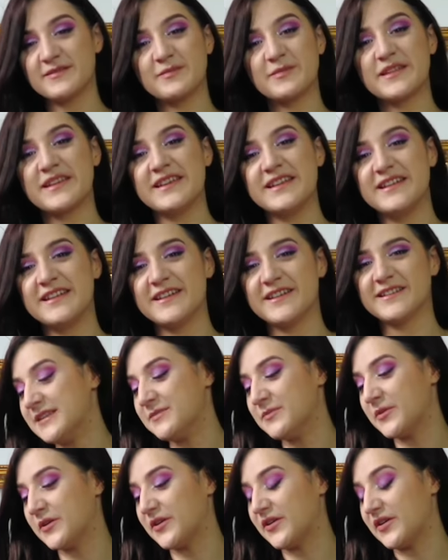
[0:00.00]
Kilian.
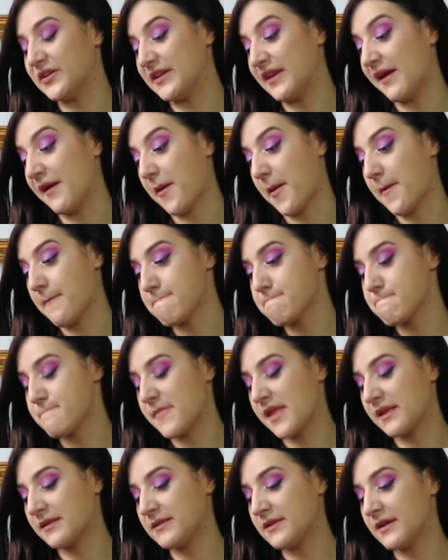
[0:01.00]
Uh, yeah,
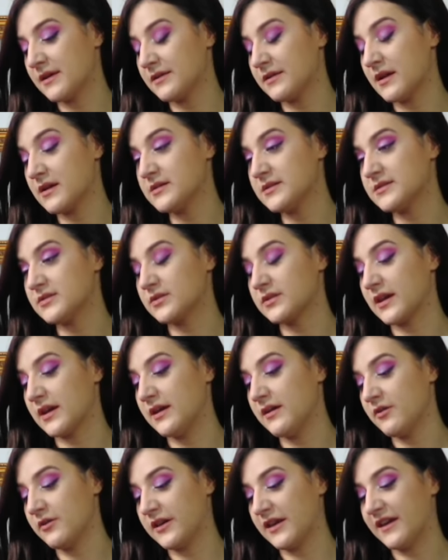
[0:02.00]
yeah, nice, okay,
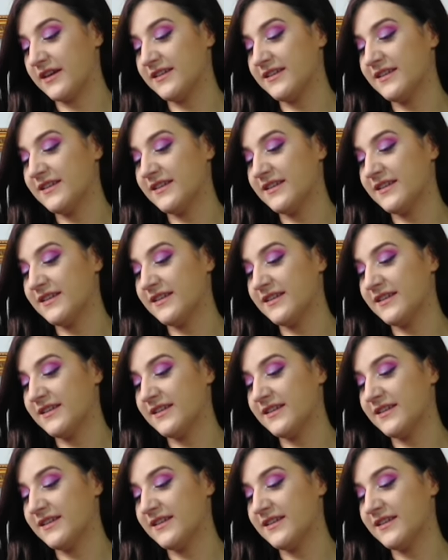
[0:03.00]
okay.